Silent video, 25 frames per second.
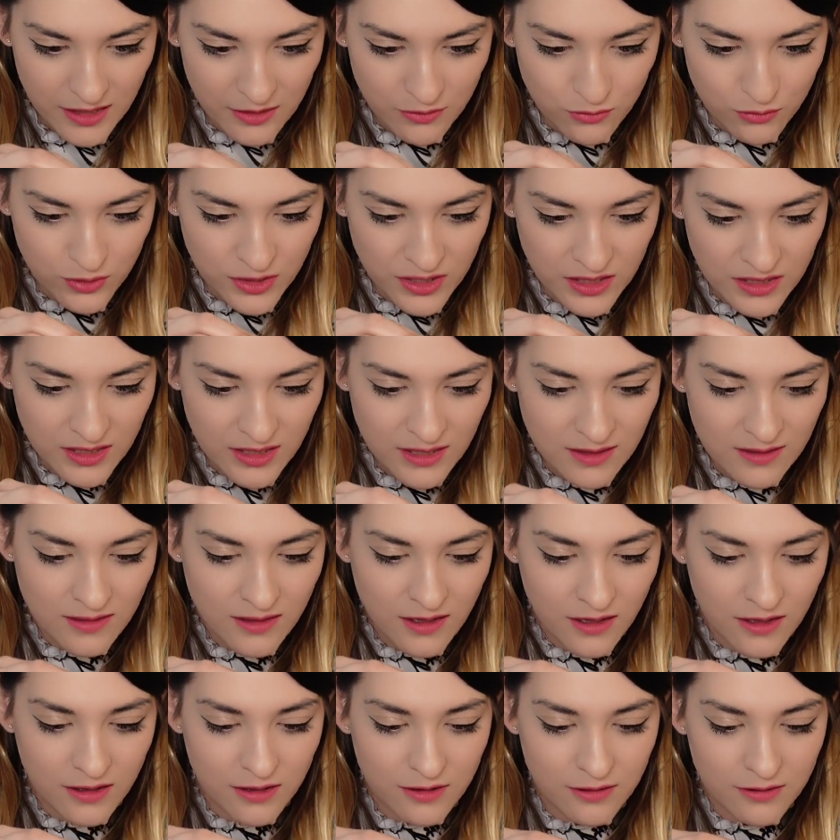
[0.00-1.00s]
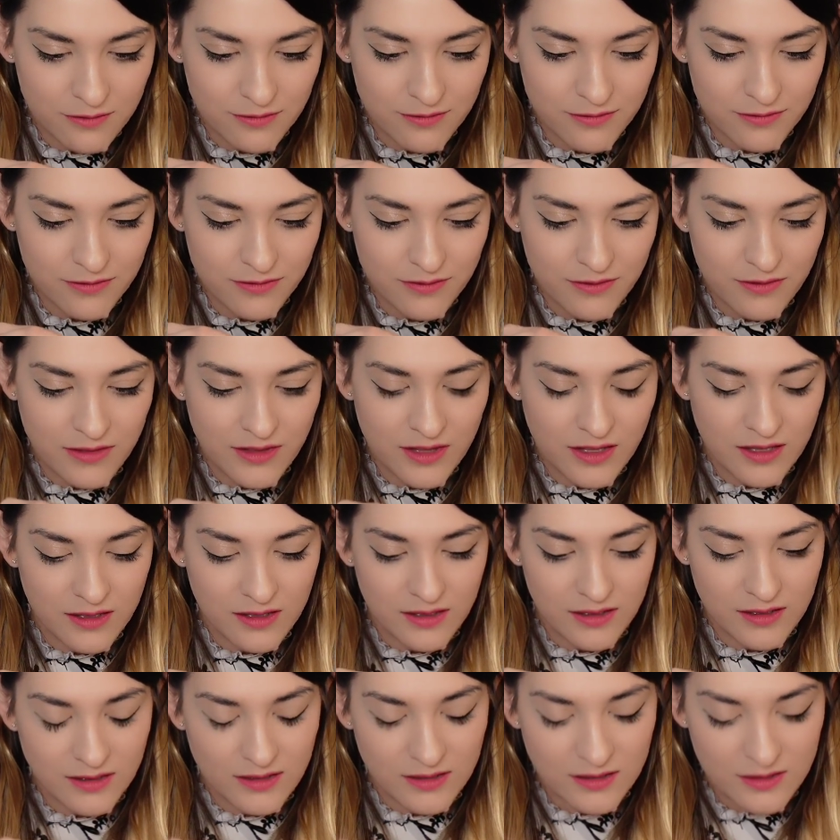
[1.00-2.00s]
I really love
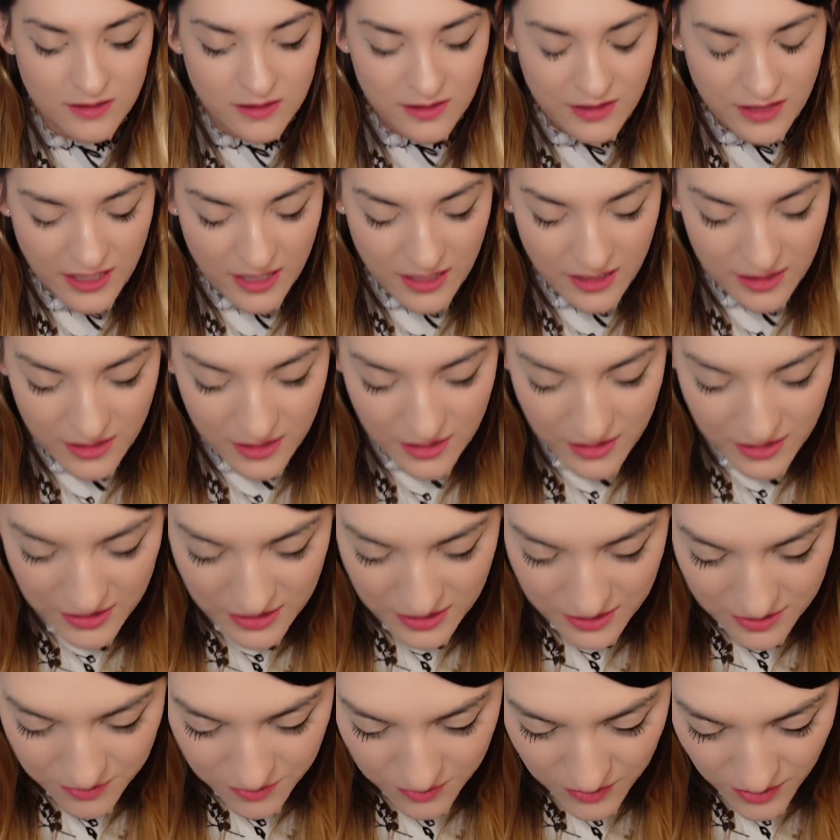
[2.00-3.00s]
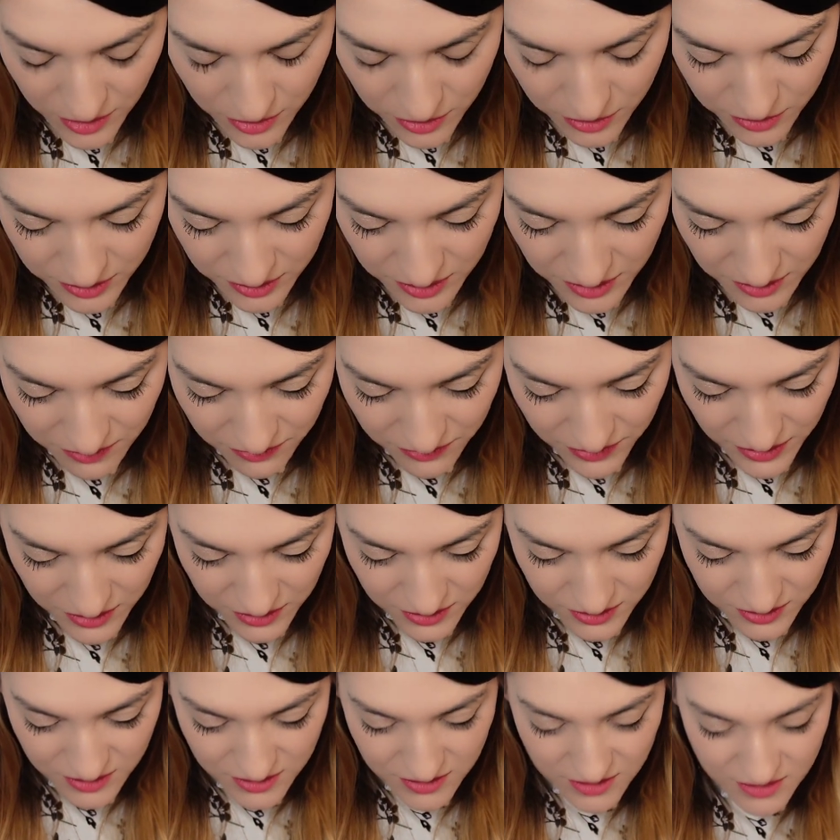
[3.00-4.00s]
the, like, acrylic
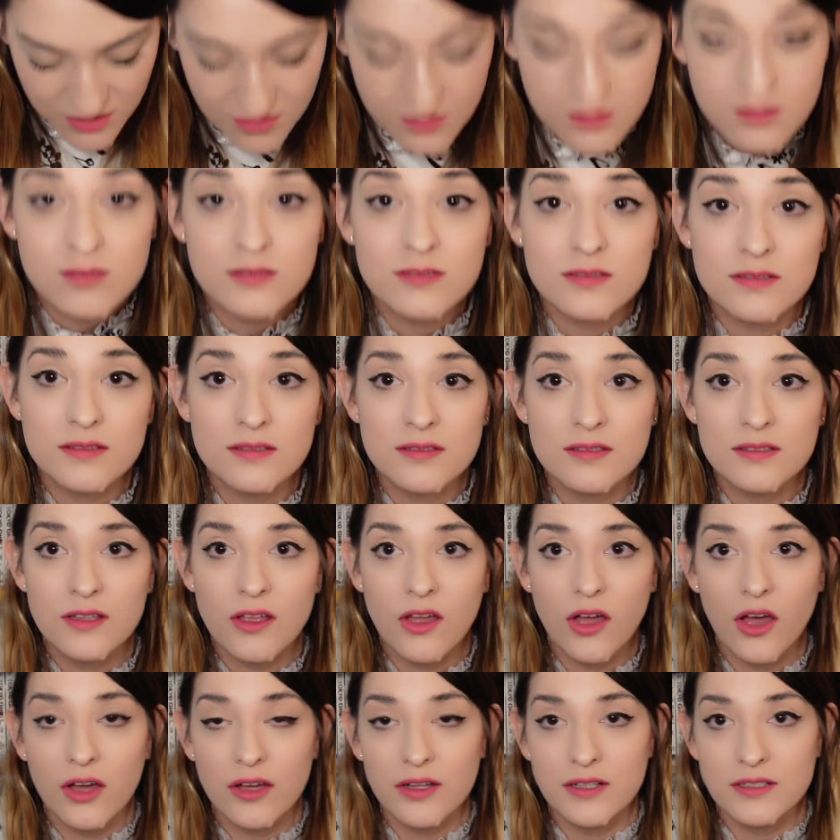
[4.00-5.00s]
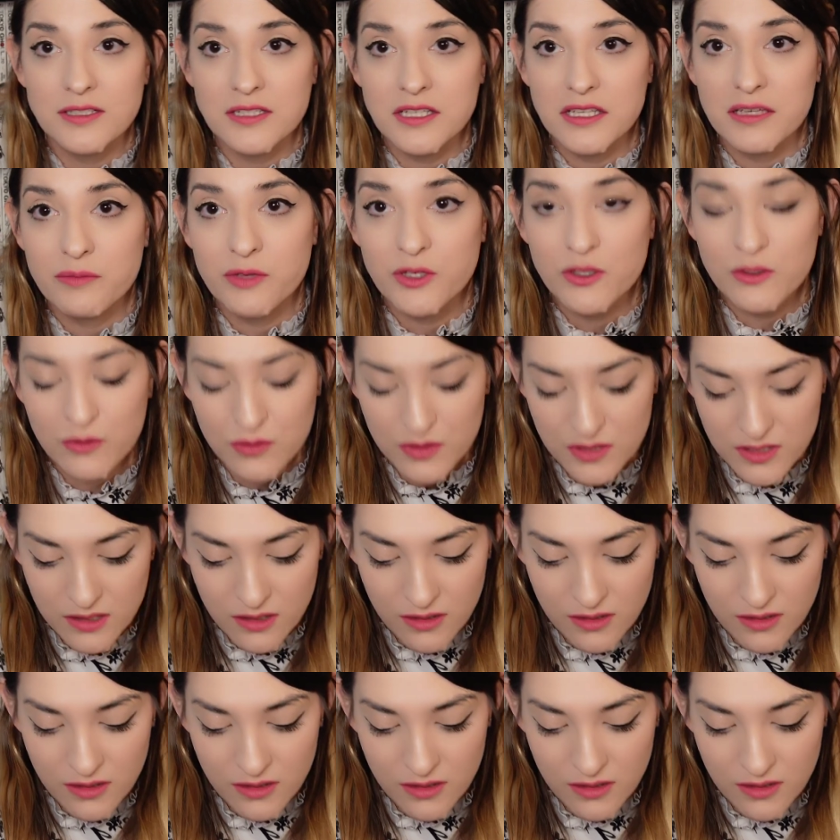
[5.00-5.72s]
figures on Timu.